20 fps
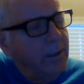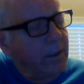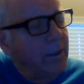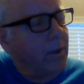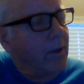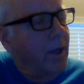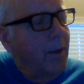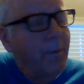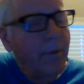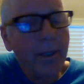You
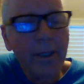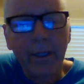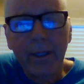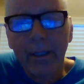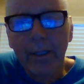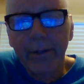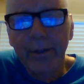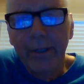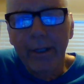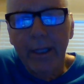know, I'm
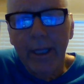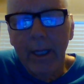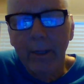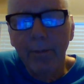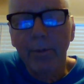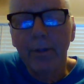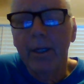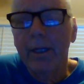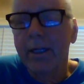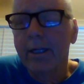like Larry the
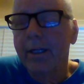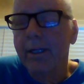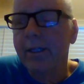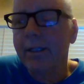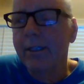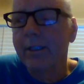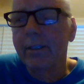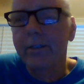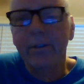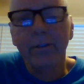Cable Guy,
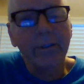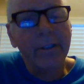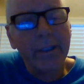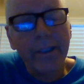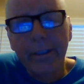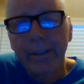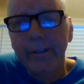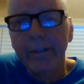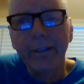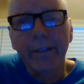kind of just
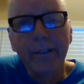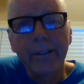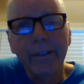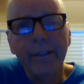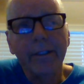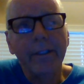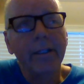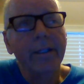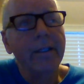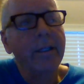get her
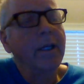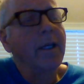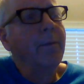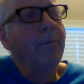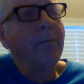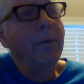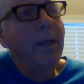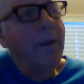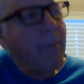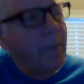done.
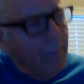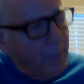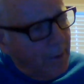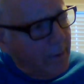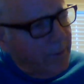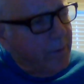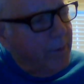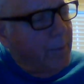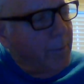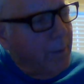Maybe
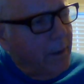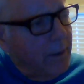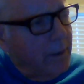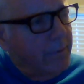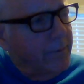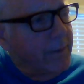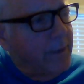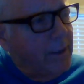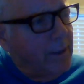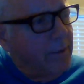Messy
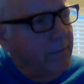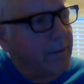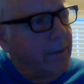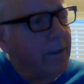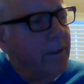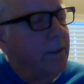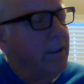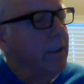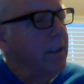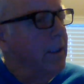Marvin,
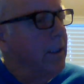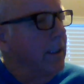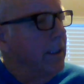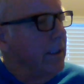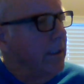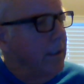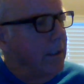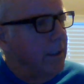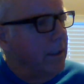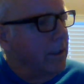even.
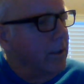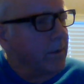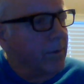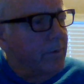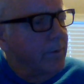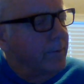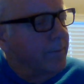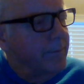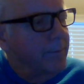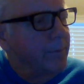You know,
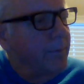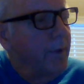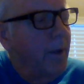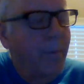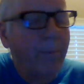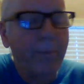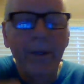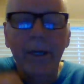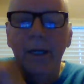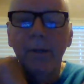
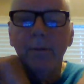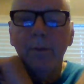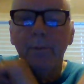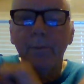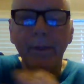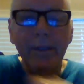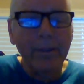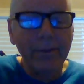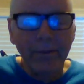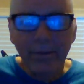I'll pick up the
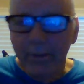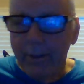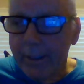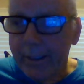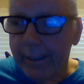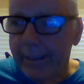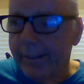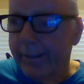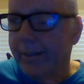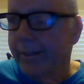pieces
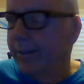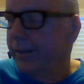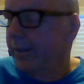later.